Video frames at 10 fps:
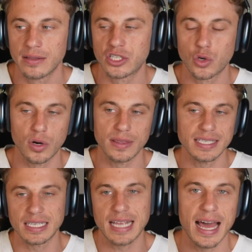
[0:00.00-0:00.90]

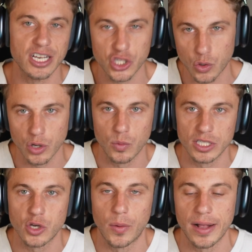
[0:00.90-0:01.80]
This is kind of sort of
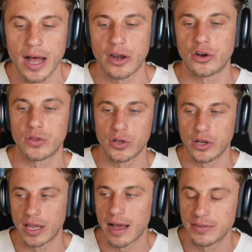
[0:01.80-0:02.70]
what's going on under the
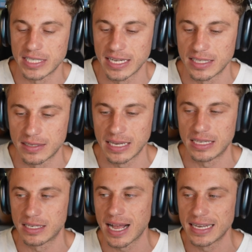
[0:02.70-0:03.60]
hood. Obviously,
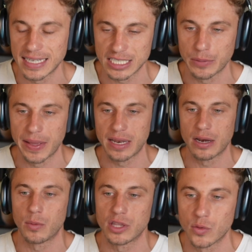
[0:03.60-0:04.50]
it's context
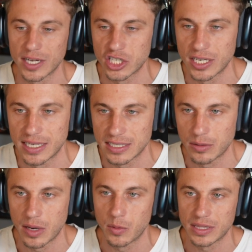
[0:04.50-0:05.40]
dependent on what the question is
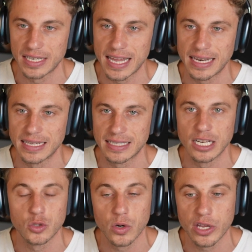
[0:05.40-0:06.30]
and what the data is
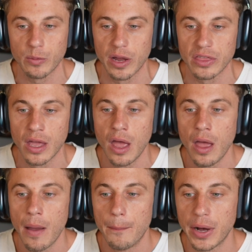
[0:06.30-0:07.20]
that it's working with.
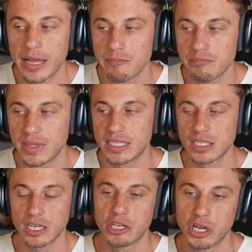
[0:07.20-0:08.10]
But this
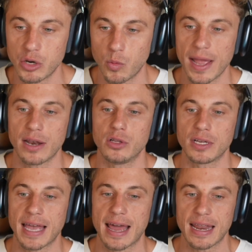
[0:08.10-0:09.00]
is a good way to
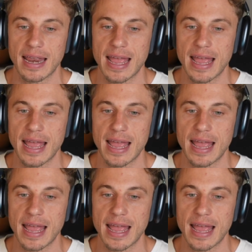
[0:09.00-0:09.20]
look at it.